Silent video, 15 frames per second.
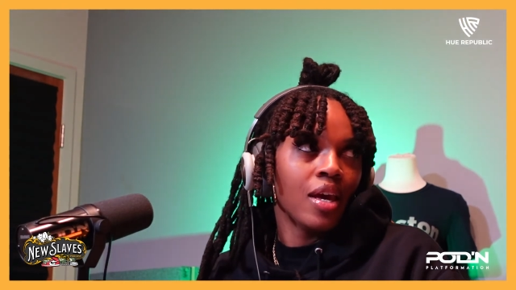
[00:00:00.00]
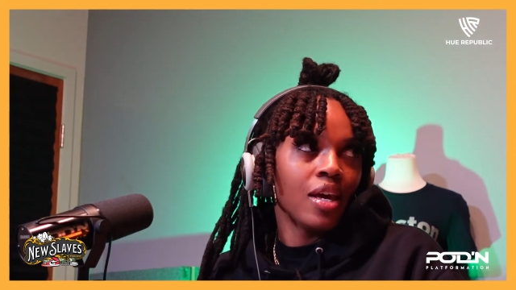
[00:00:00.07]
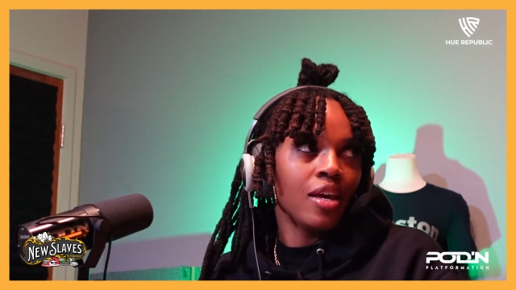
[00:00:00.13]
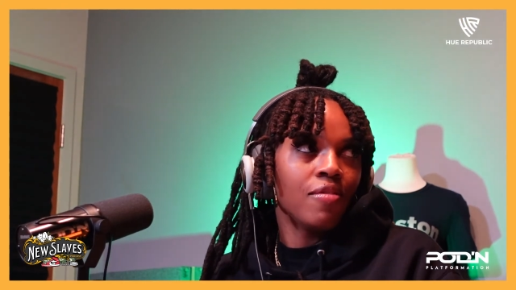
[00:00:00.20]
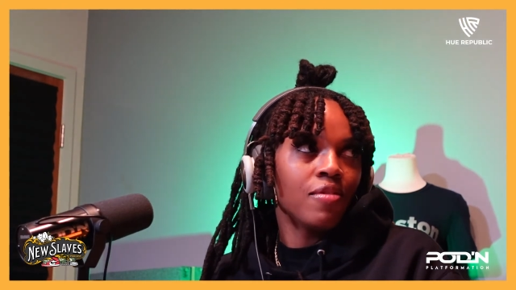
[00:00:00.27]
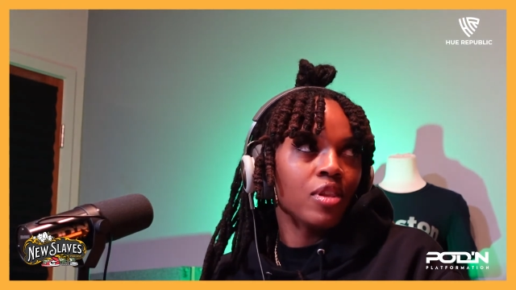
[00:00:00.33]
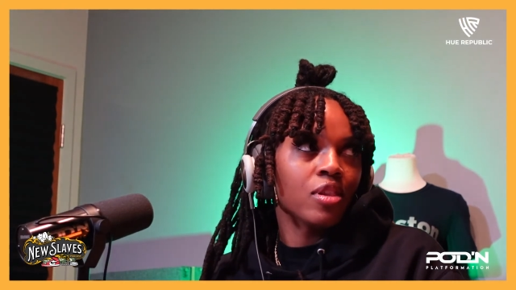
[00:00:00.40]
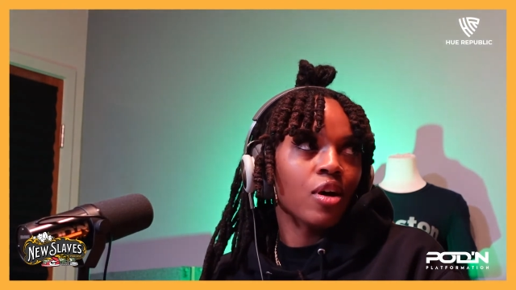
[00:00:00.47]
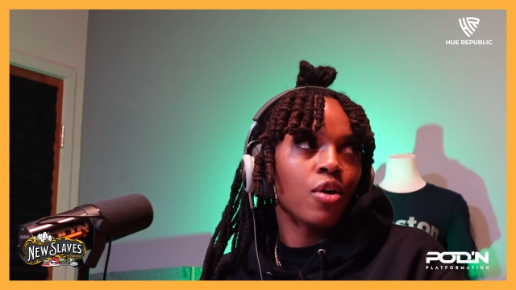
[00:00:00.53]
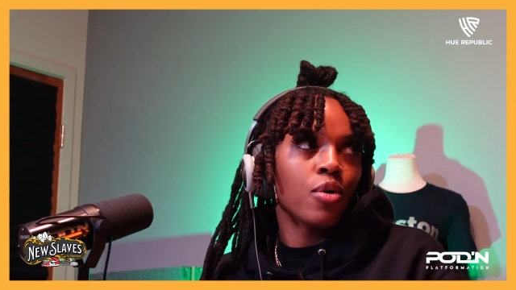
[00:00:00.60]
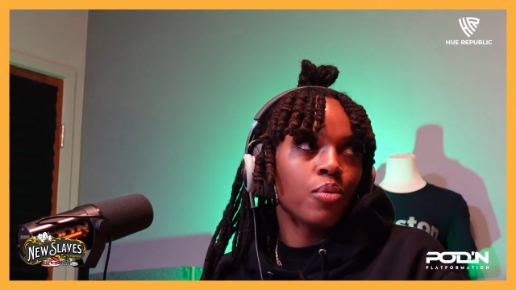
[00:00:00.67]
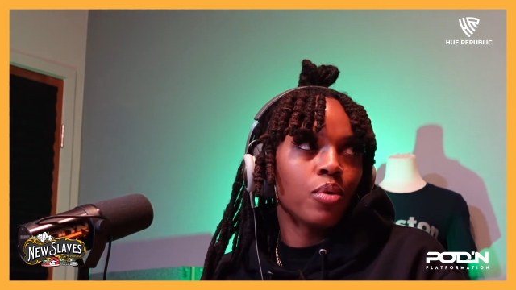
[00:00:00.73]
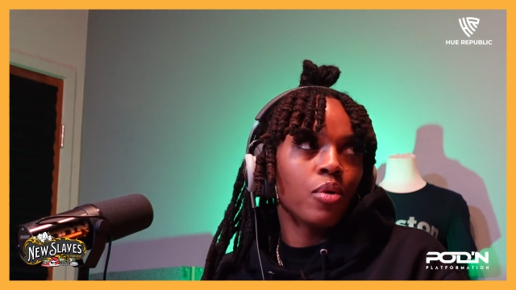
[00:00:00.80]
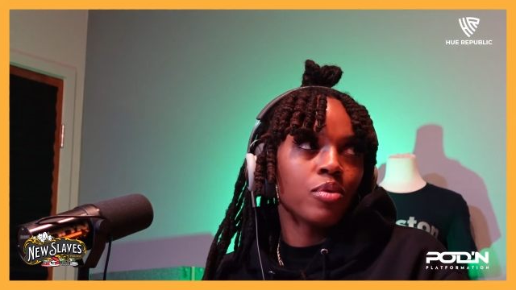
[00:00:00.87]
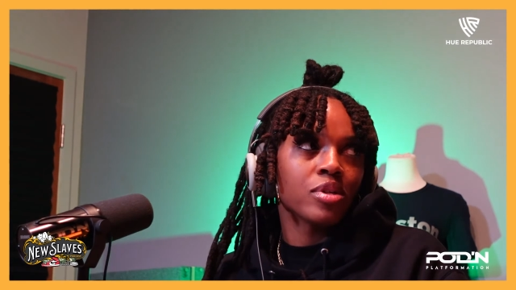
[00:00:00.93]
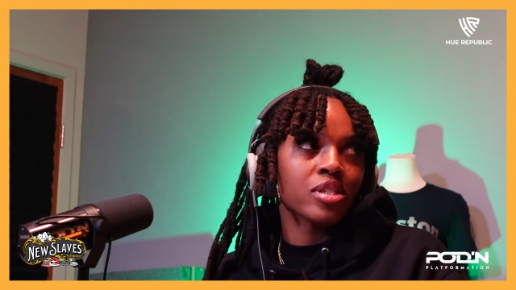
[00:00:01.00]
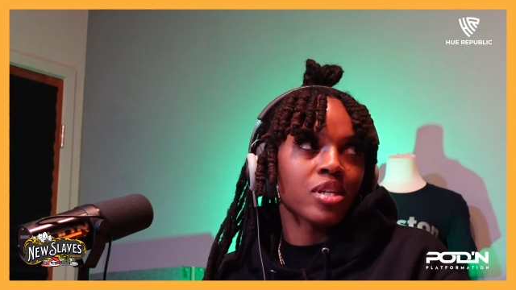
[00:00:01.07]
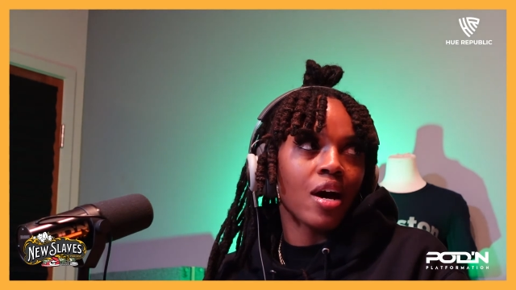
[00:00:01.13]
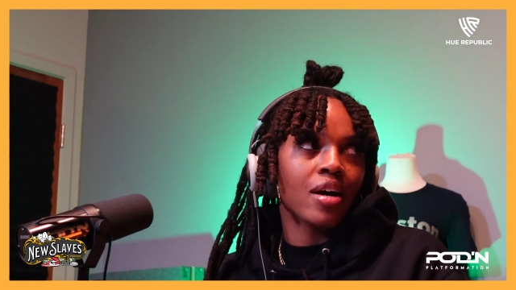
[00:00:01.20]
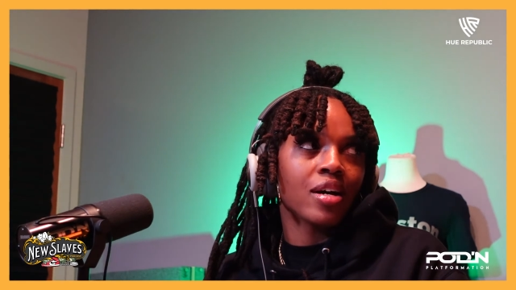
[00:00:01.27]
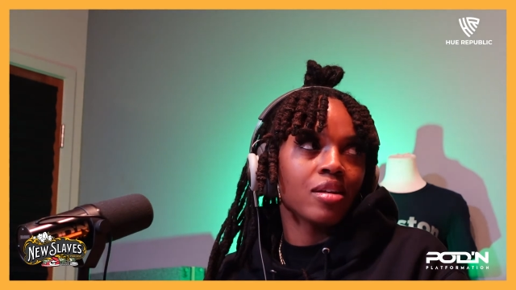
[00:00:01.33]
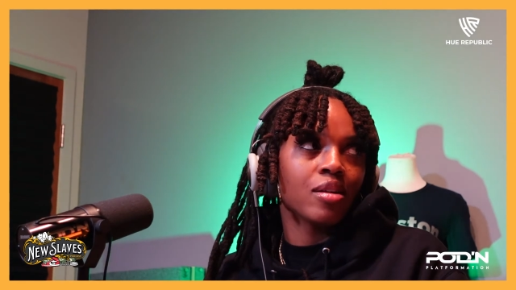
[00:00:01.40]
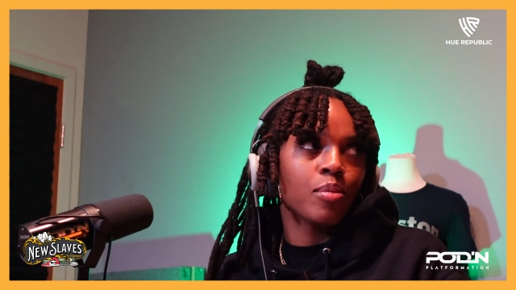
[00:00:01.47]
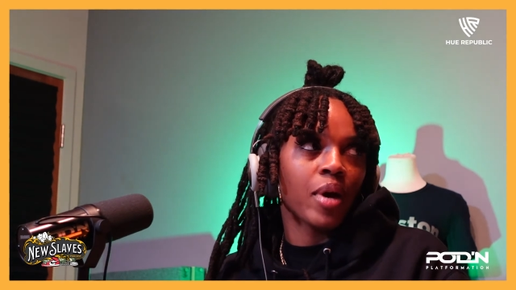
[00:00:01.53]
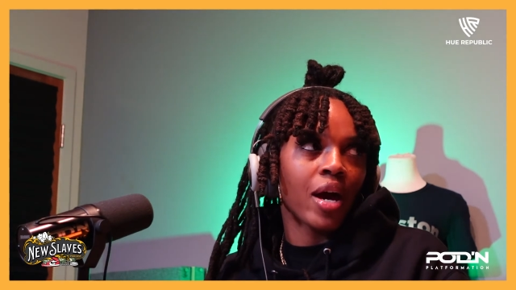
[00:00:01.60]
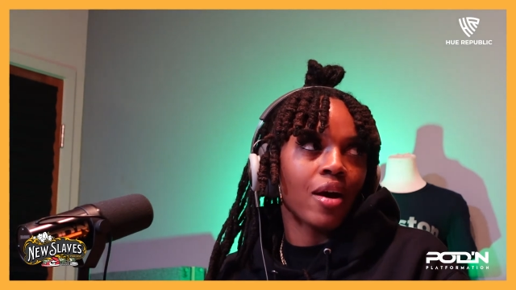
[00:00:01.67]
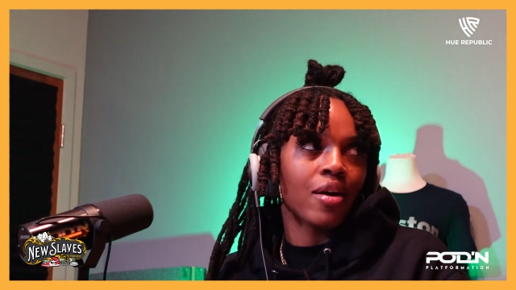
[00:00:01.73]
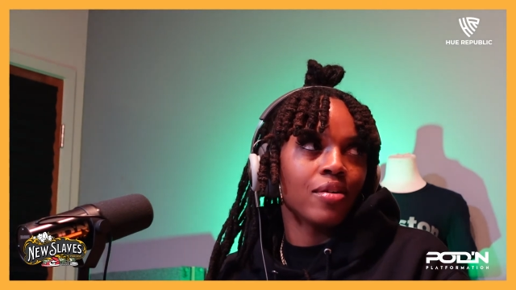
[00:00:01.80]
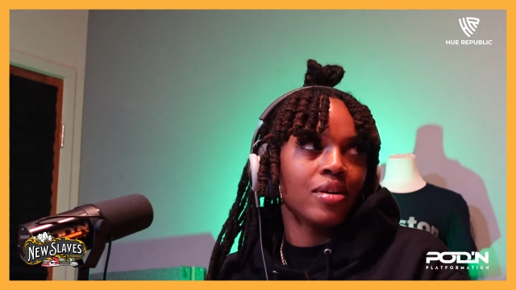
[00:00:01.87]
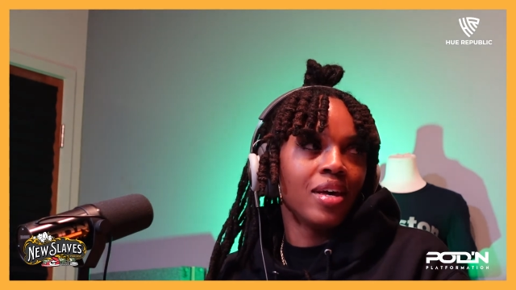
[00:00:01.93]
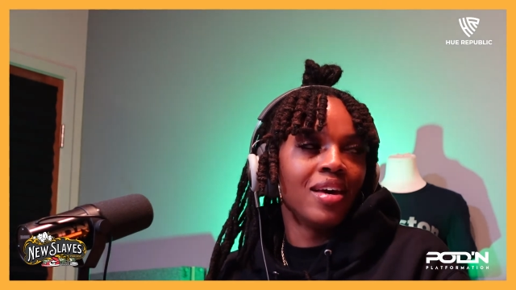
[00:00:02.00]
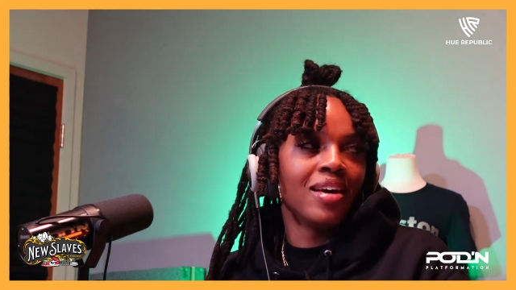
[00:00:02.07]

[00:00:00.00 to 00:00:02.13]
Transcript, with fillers: even though what we're talking about,